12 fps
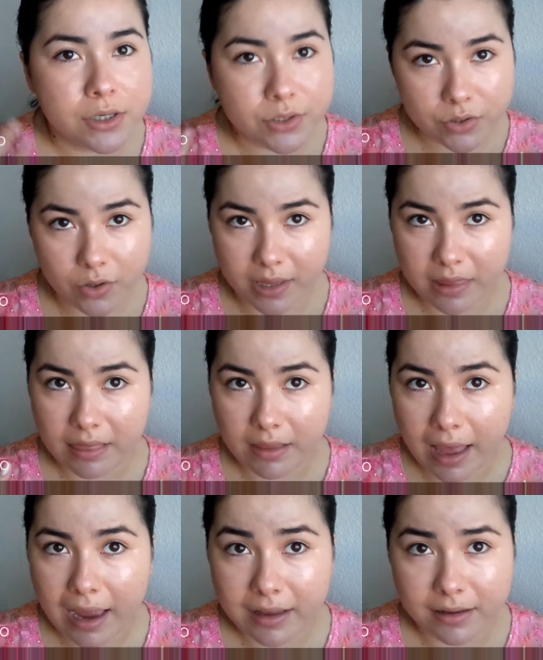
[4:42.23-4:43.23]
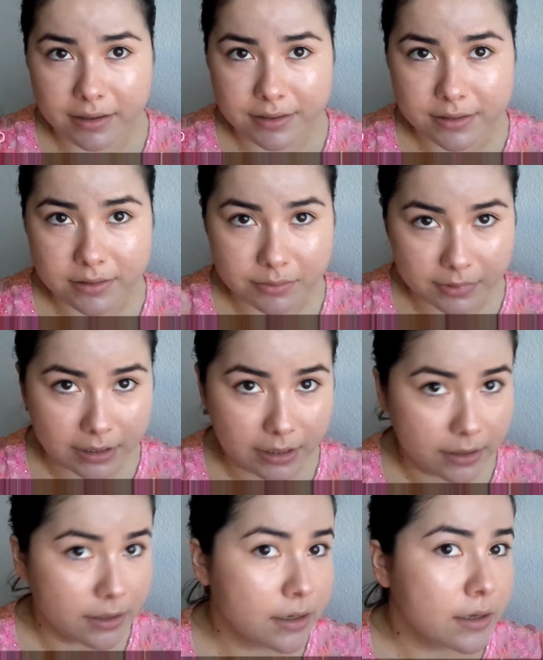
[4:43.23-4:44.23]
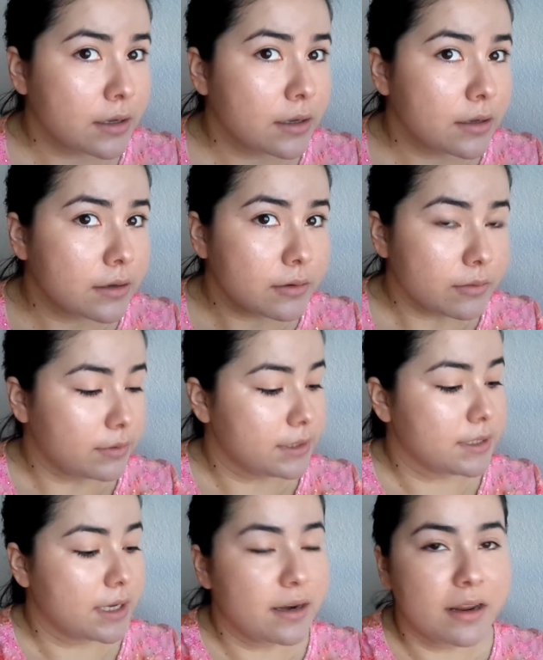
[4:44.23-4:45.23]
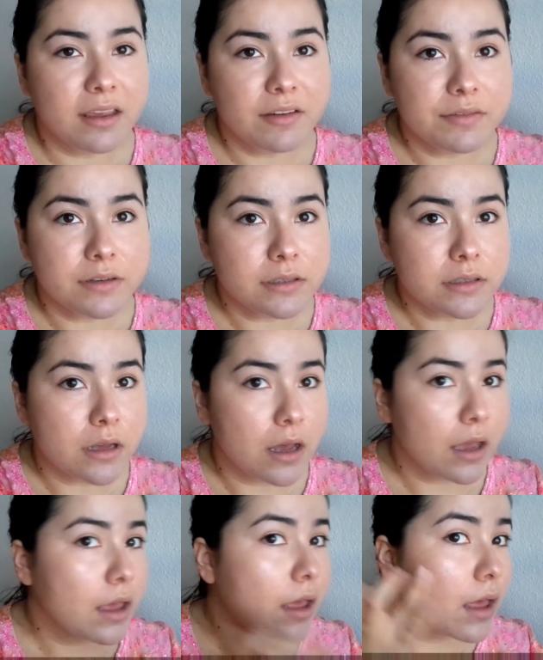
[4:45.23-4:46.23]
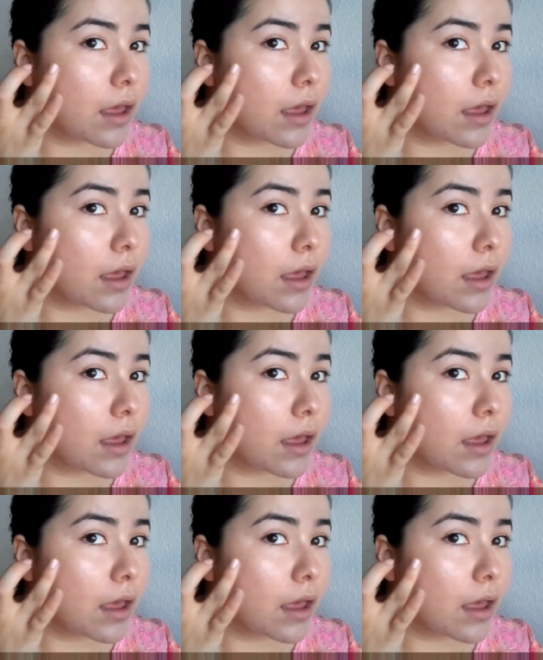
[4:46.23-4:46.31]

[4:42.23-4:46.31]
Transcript: so I think the highlight is really what's gonna give this look